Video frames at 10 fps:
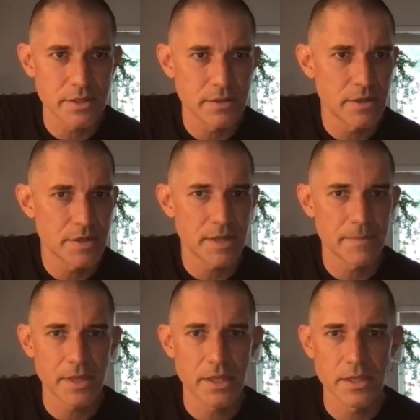or
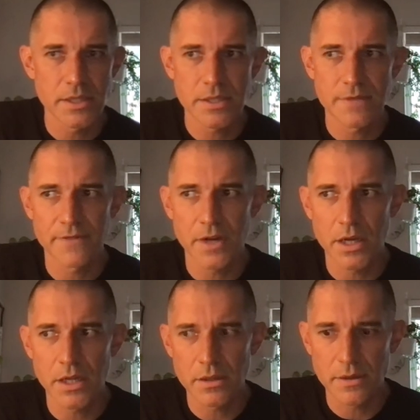something this
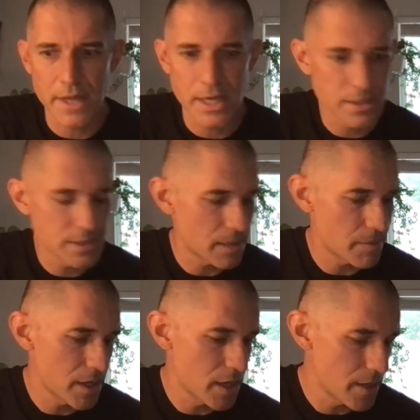fall or the end of
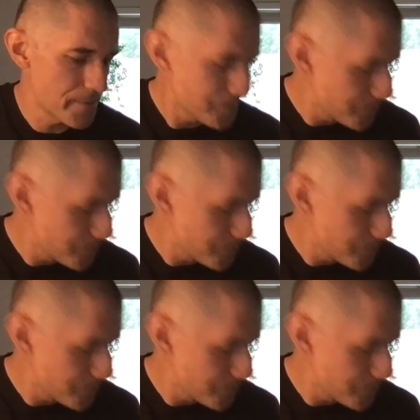summer here.